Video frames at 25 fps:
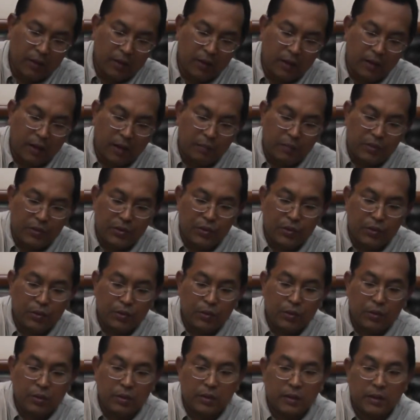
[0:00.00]
Number
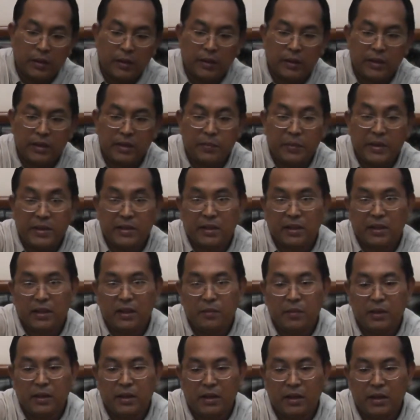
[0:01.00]
two, this basically
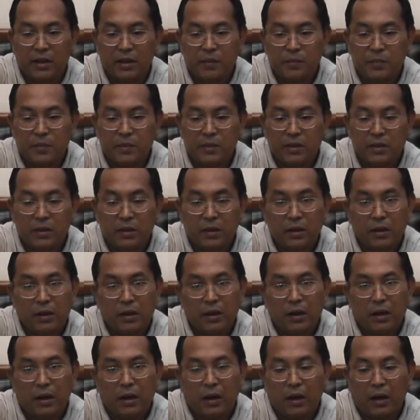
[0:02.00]
becomes
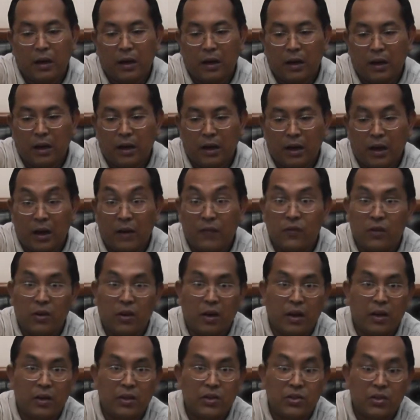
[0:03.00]

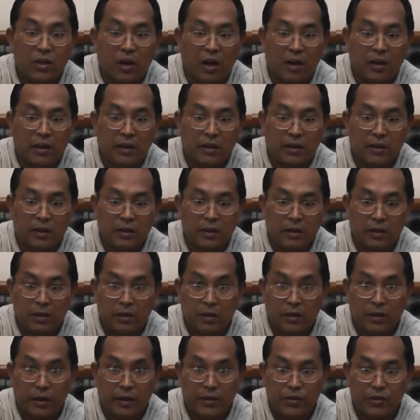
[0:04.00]
avocado chocolate.
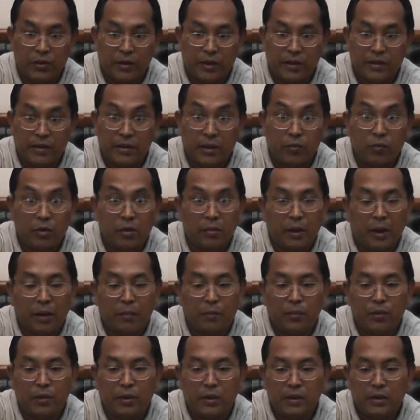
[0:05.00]
As you can see, I
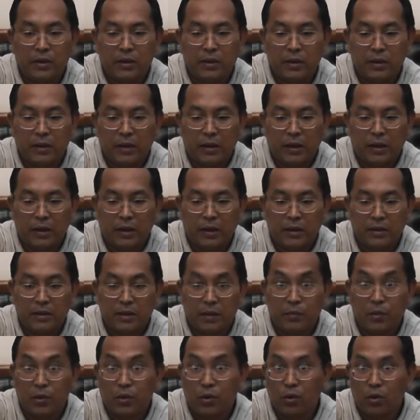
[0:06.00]
put in
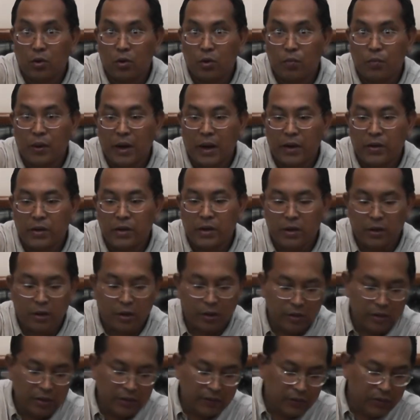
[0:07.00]
some cocoa powder.
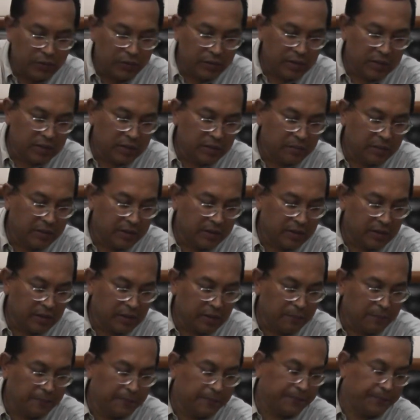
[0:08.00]
All you have to do is just mix it
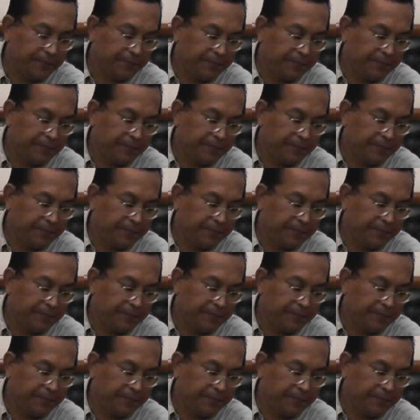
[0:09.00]
up.